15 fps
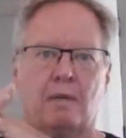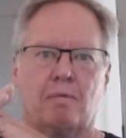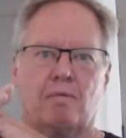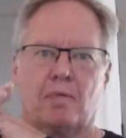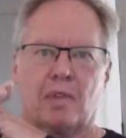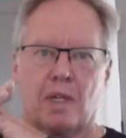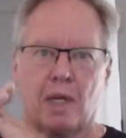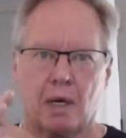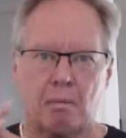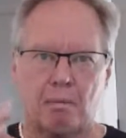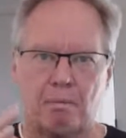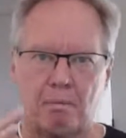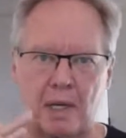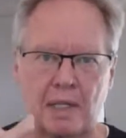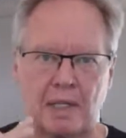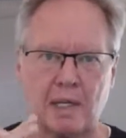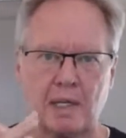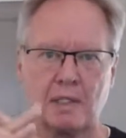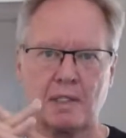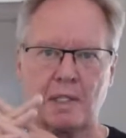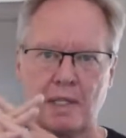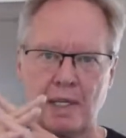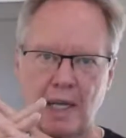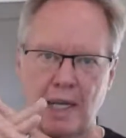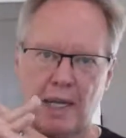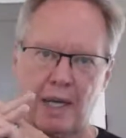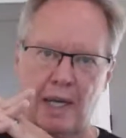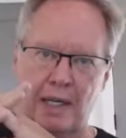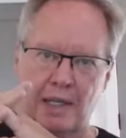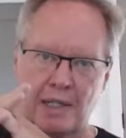They're meeting today
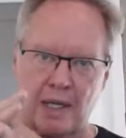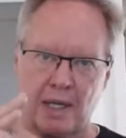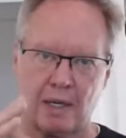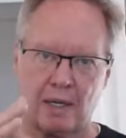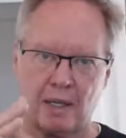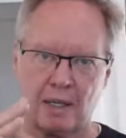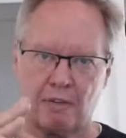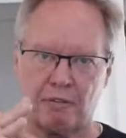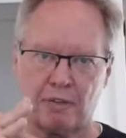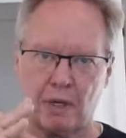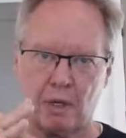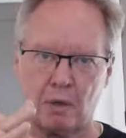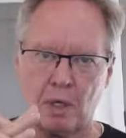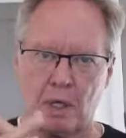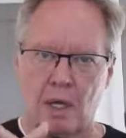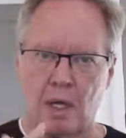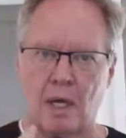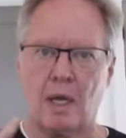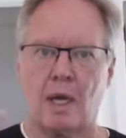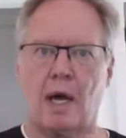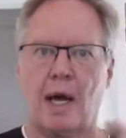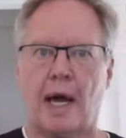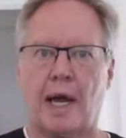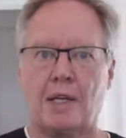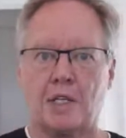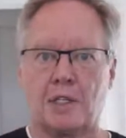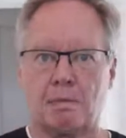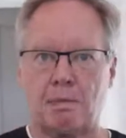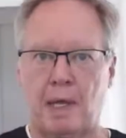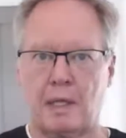at 10 on the phone. I just
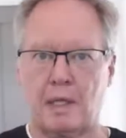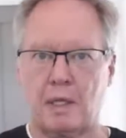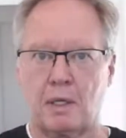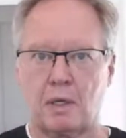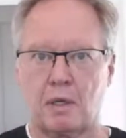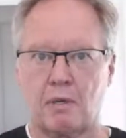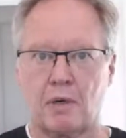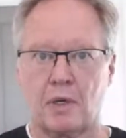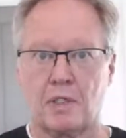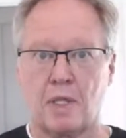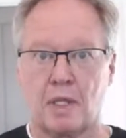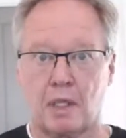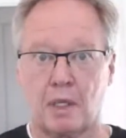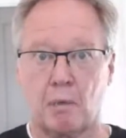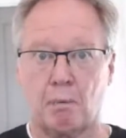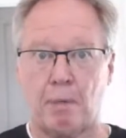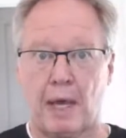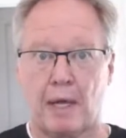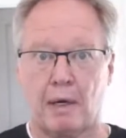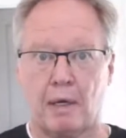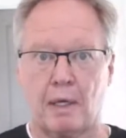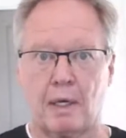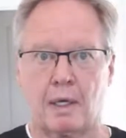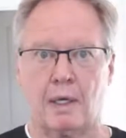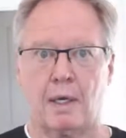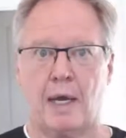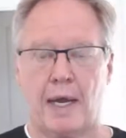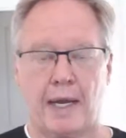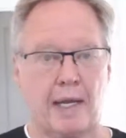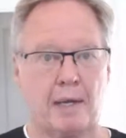made the universe a little better.
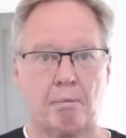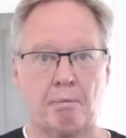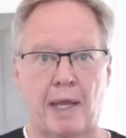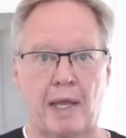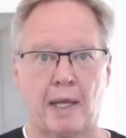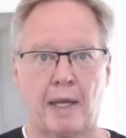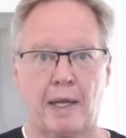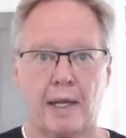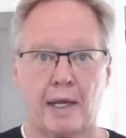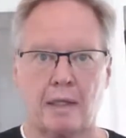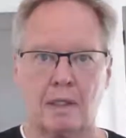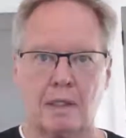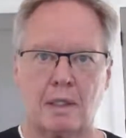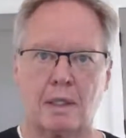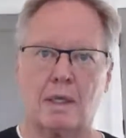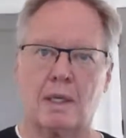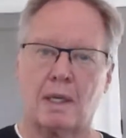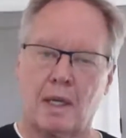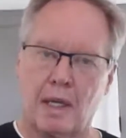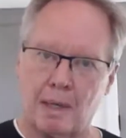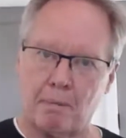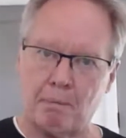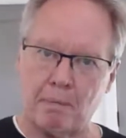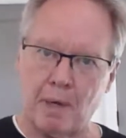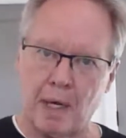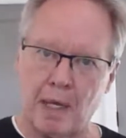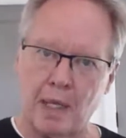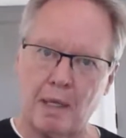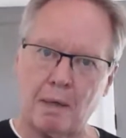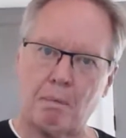I didn't make a nickel in
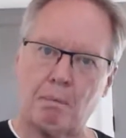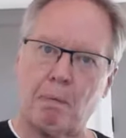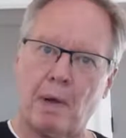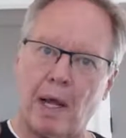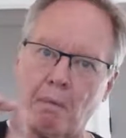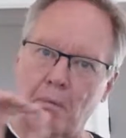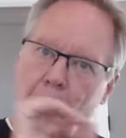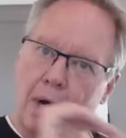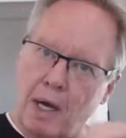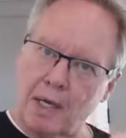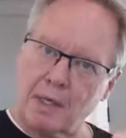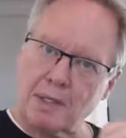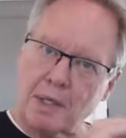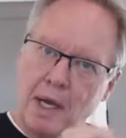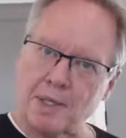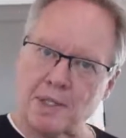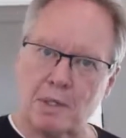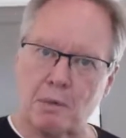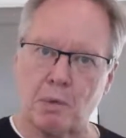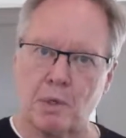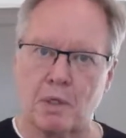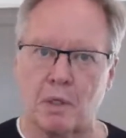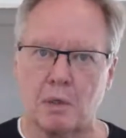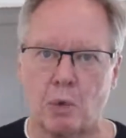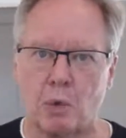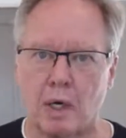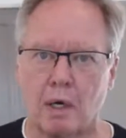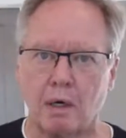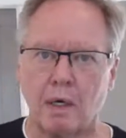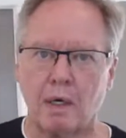money, but I monetized it with
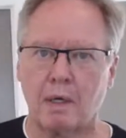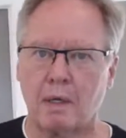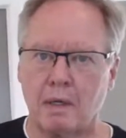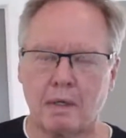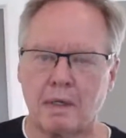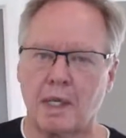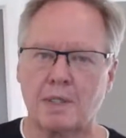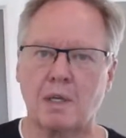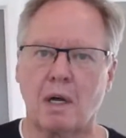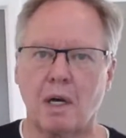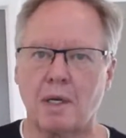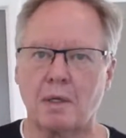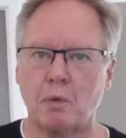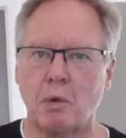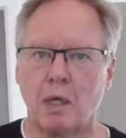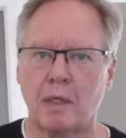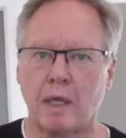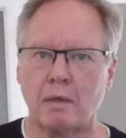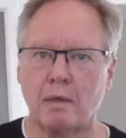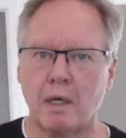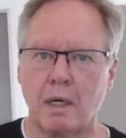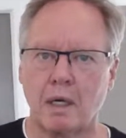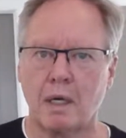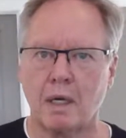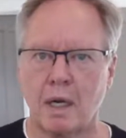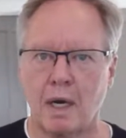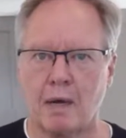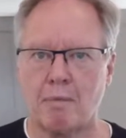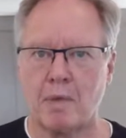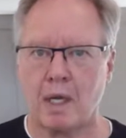goodwill. That's all I do all day long.
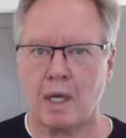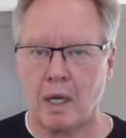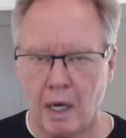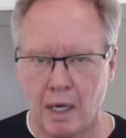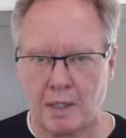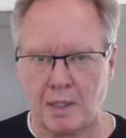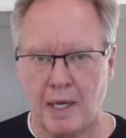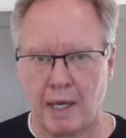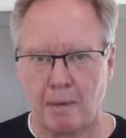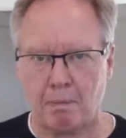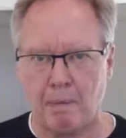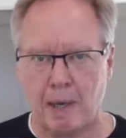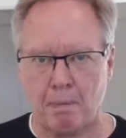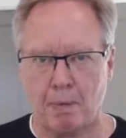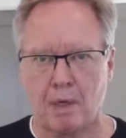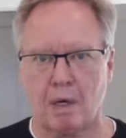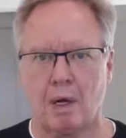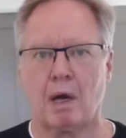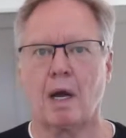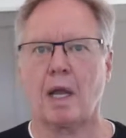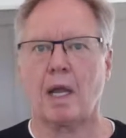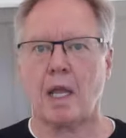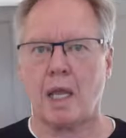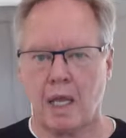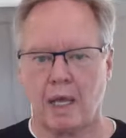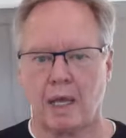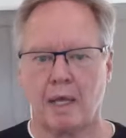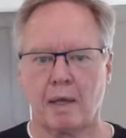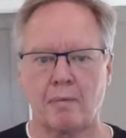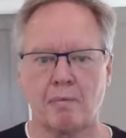I'm the contact mapper king.
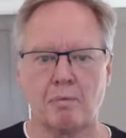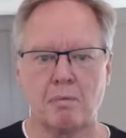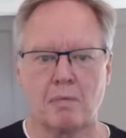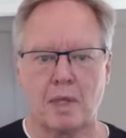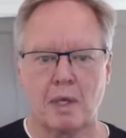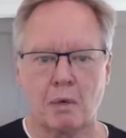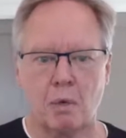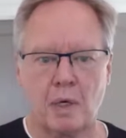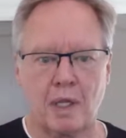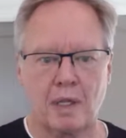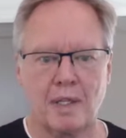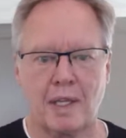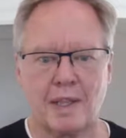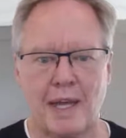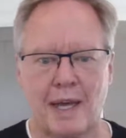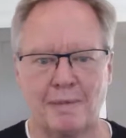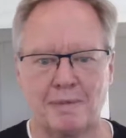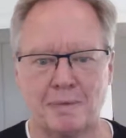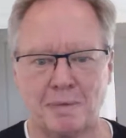What do you think of that?